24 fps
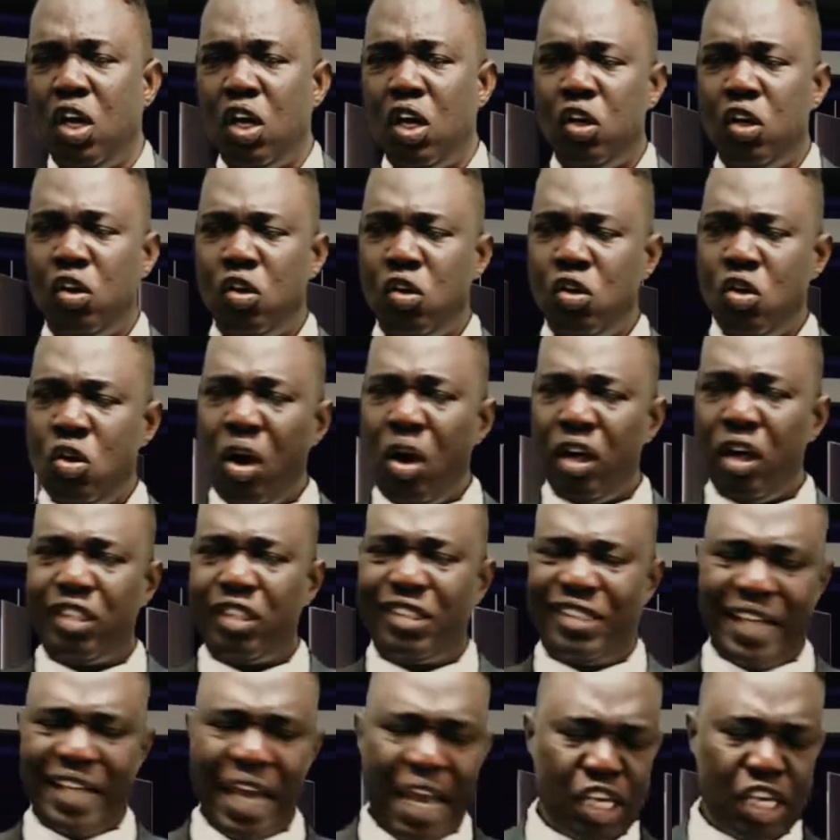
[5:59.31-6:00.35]
Not
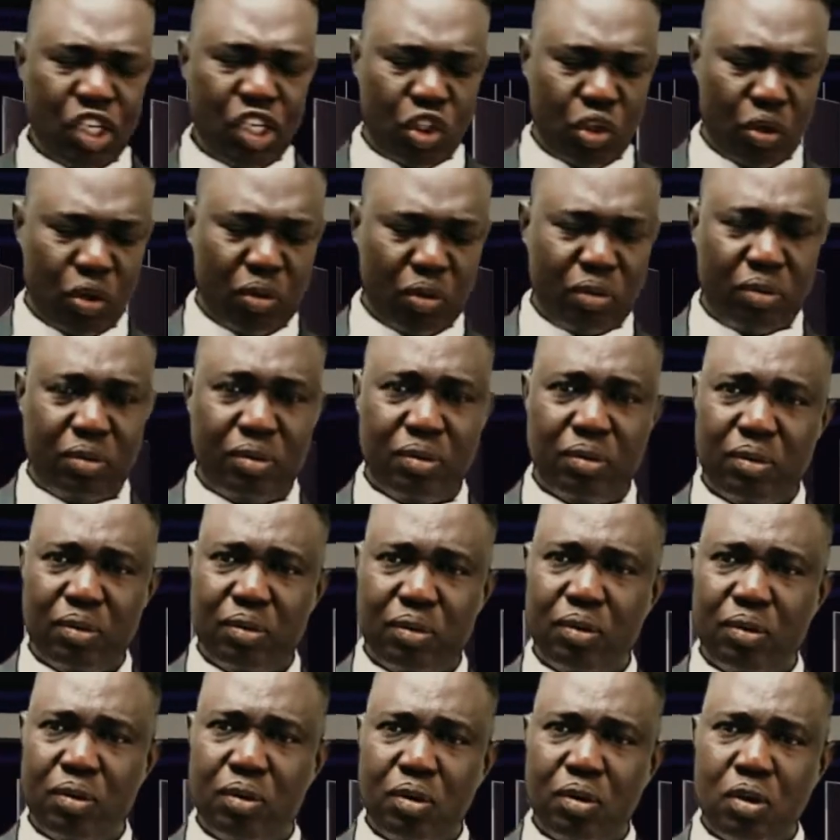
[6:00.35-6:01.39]
tension,
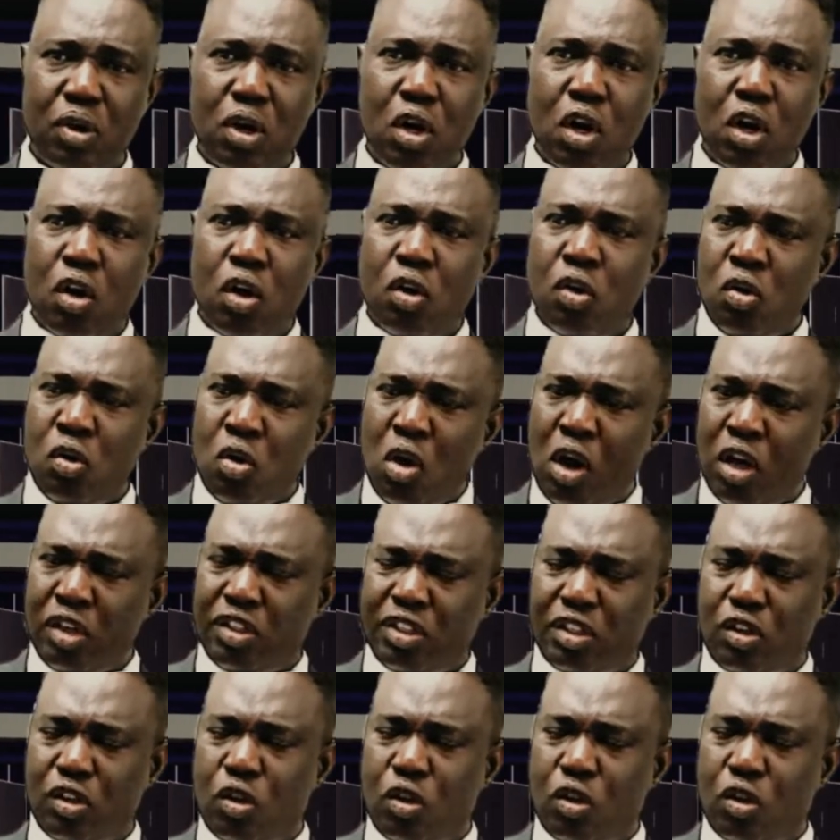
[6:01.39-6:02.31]
not